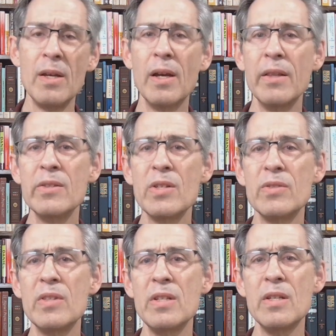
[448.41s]
And this is
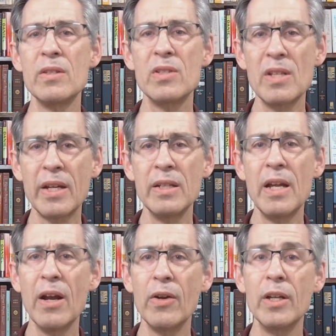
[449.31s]
the second
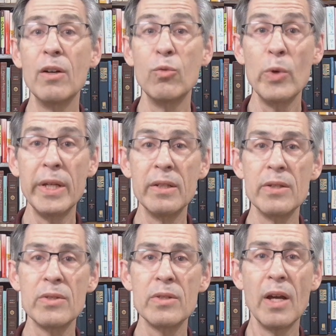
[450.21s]
area of
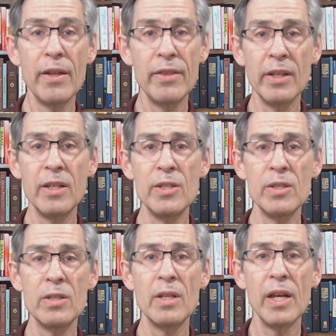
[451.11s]
weakness I think
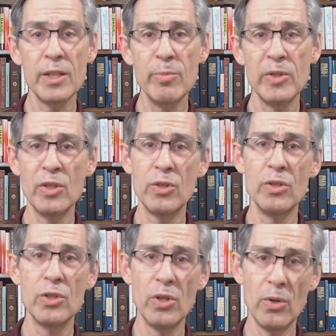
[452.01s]
his exposition
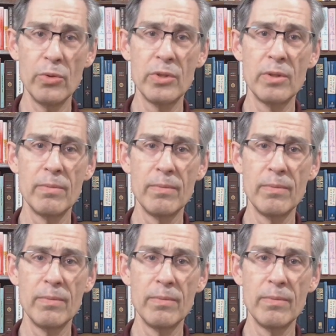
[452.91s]
shows.